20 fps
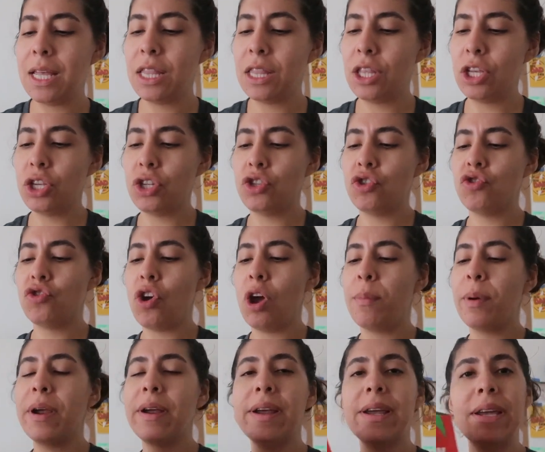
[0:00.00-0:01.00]
The
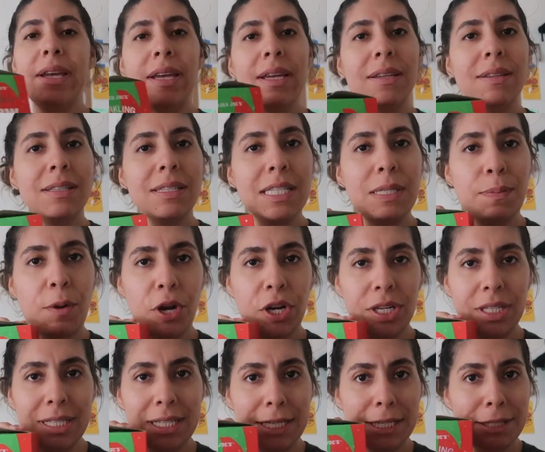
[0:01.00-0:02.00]
strawberry
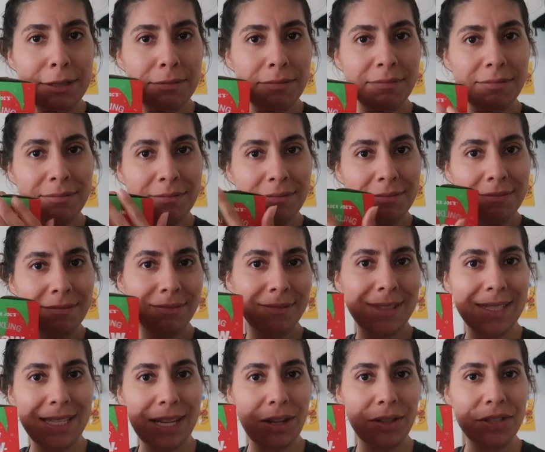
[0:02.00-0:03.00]
sparkling
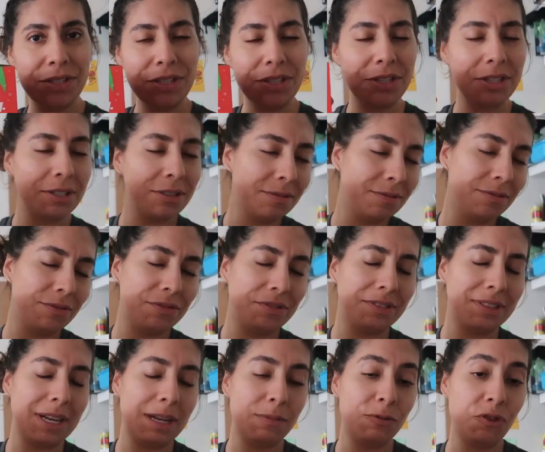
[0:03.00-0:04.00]
seltzer
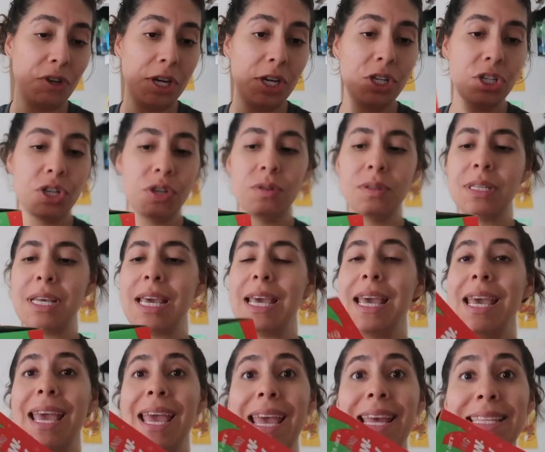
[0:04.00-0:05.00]
from Trader Joe's,
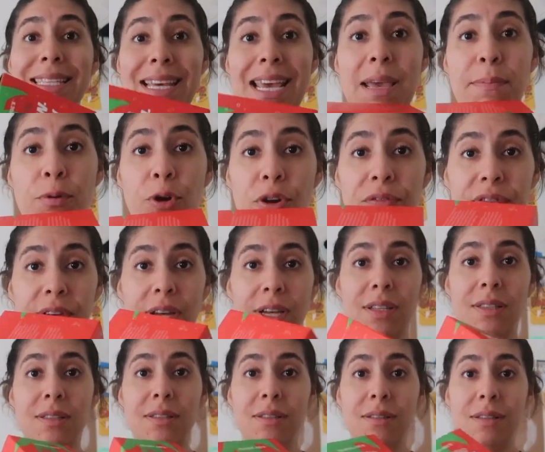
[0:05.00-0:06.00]

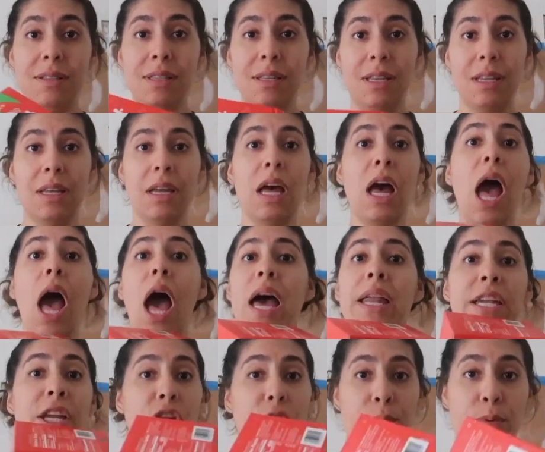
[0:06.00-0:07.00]
it's a
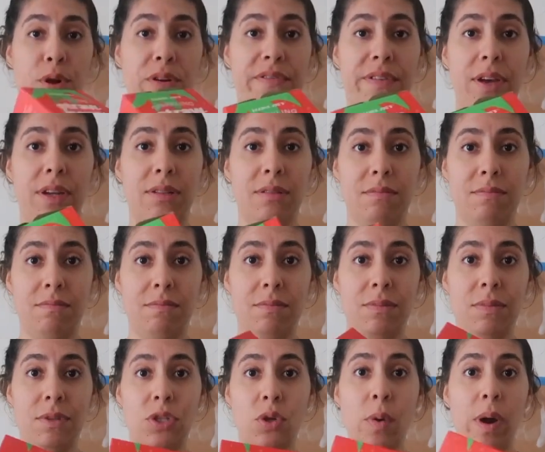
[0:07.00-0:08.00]
near perfect
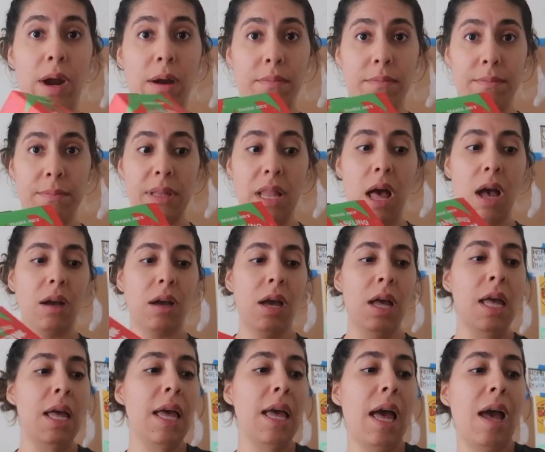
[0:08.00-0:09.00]
square block.
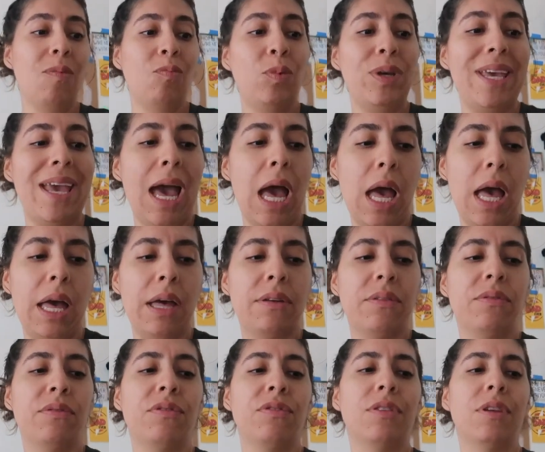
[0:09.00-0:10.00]
We
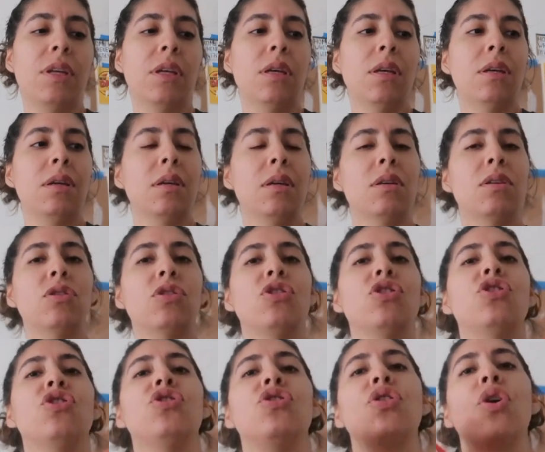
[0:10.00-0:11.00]
have
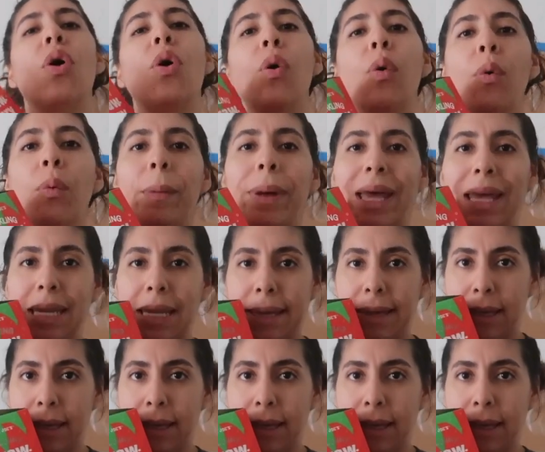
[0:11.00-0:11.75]
so many.